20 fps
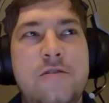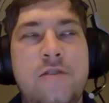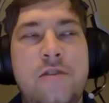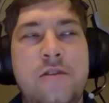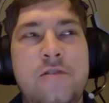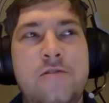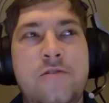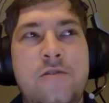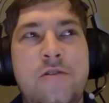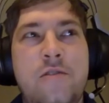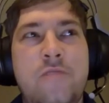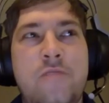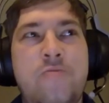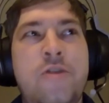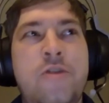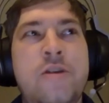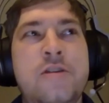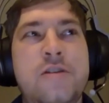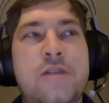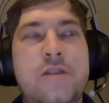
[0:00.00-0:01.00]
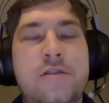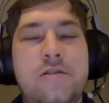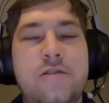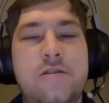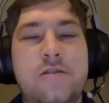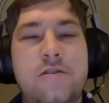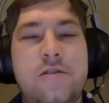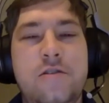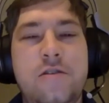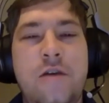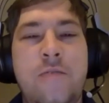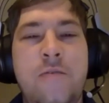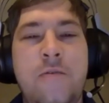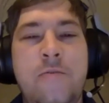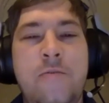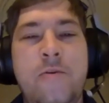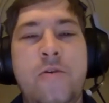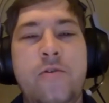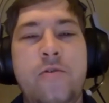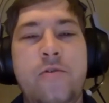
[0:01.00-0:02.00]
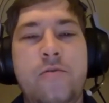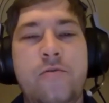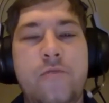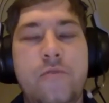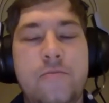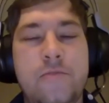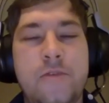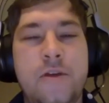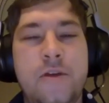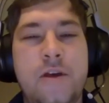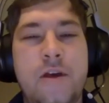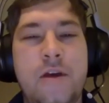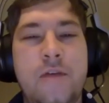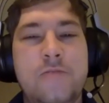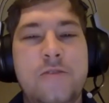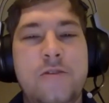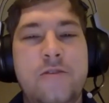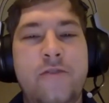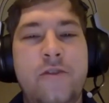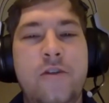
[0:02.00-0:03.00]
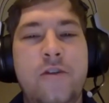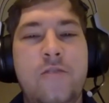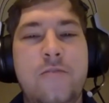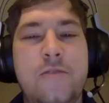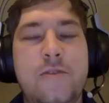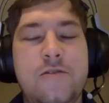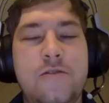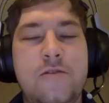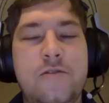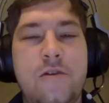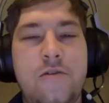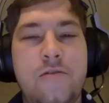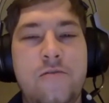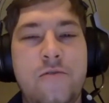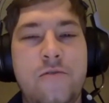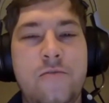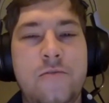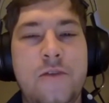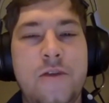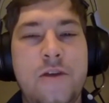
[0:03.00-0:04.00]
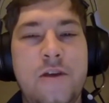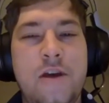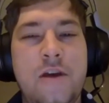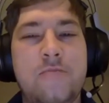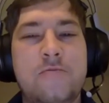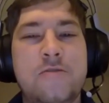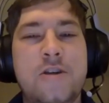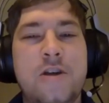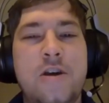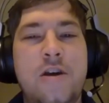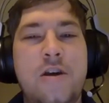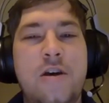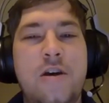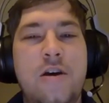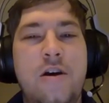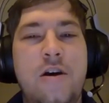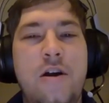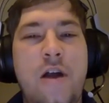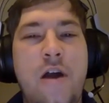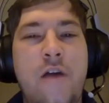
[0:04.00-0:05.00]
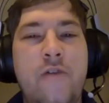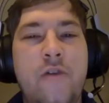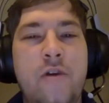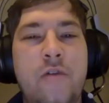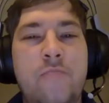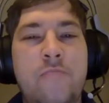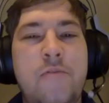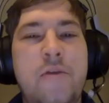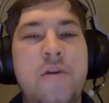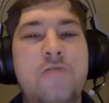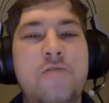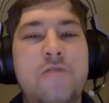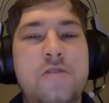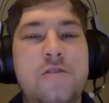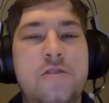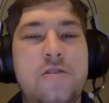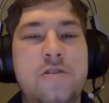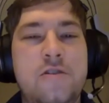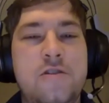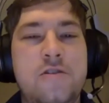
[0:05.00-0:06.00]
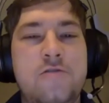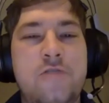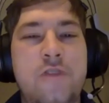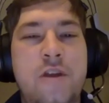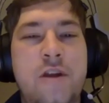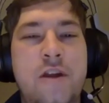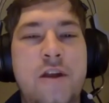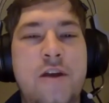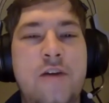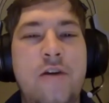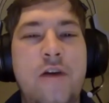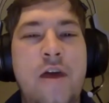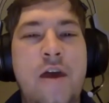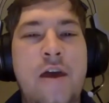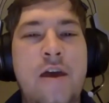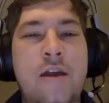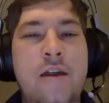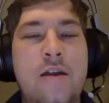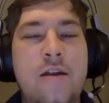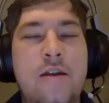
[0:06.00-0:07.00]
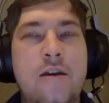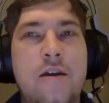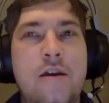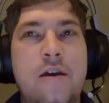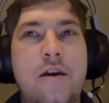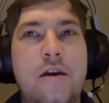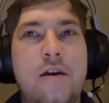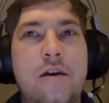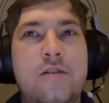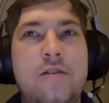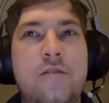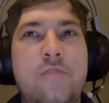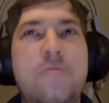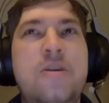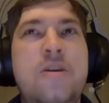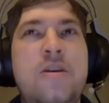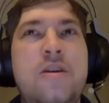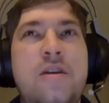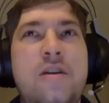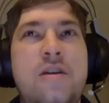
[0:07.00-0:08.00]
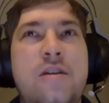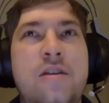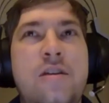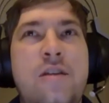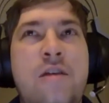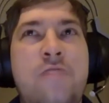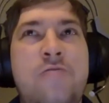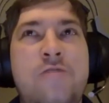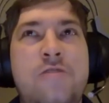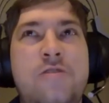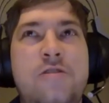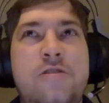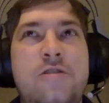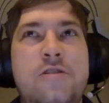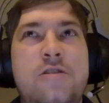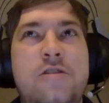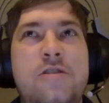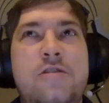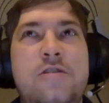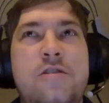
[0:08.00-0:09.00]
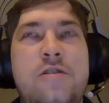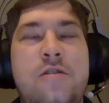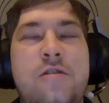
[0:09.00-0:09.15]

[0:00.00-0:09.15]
these sort of the predecessors to M M O role-playing games and video-based role-playing games, are having a big resurgence right now. And to me, that resurgence is